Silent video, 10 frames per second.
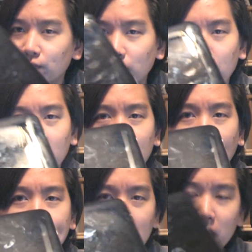probably like
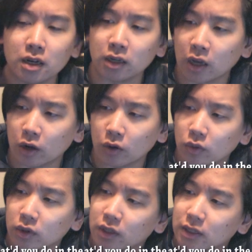a minute ago,
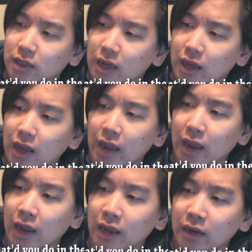
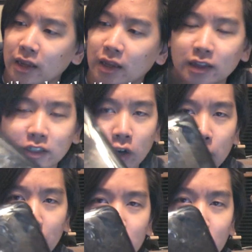and it has
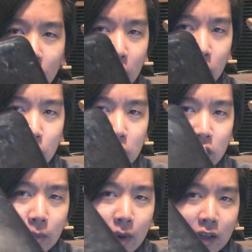already built up fingerprints
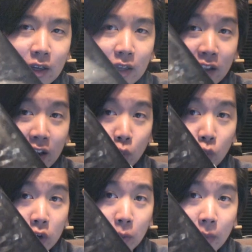on the back again, like
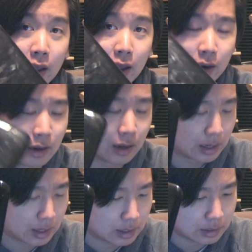real bad.
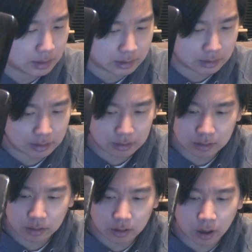
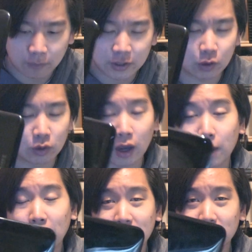Obviously with the
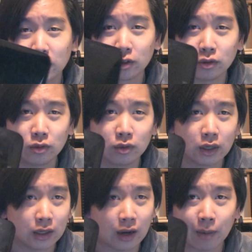iPad 2
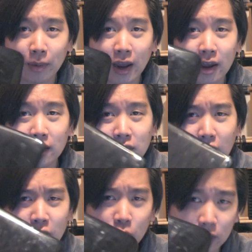and iPad,
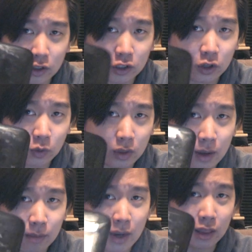they knew what they were doing when
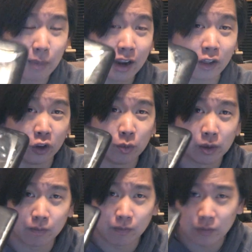they made the back
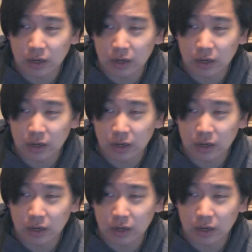aluminum.